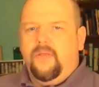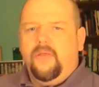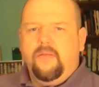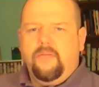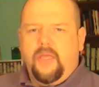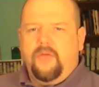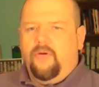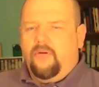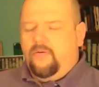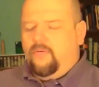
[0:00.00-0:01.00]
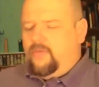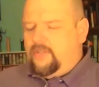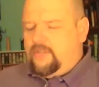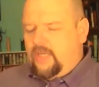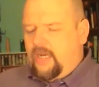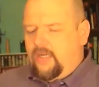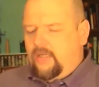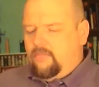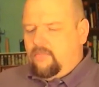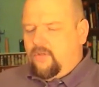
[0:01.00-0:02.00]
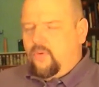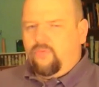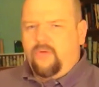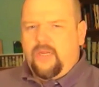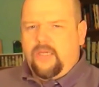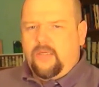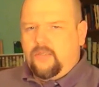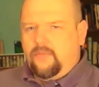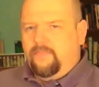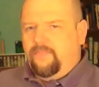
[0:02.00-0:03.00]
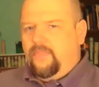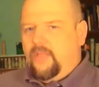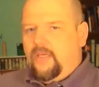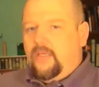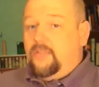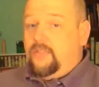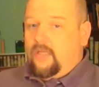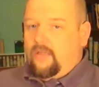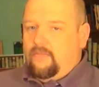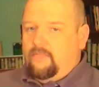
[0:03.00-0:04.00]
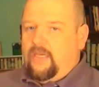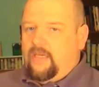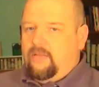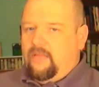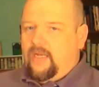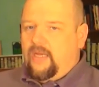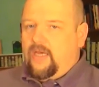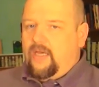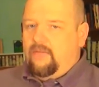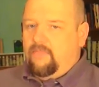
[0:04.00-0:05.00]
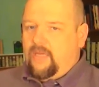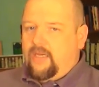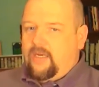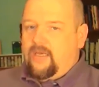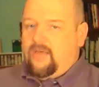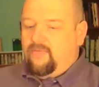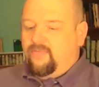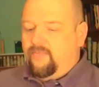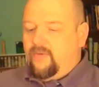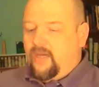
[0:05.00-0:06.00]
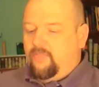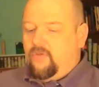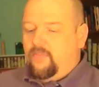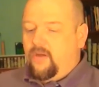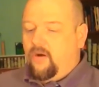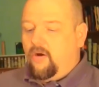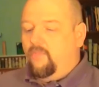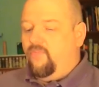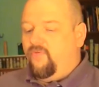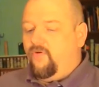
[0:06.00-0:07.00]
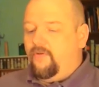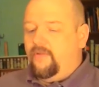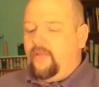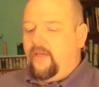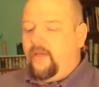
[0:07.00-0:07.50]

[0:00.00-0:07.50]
They were reciting the reed, telling me that I'm negative, I'm going to be harmful, and that.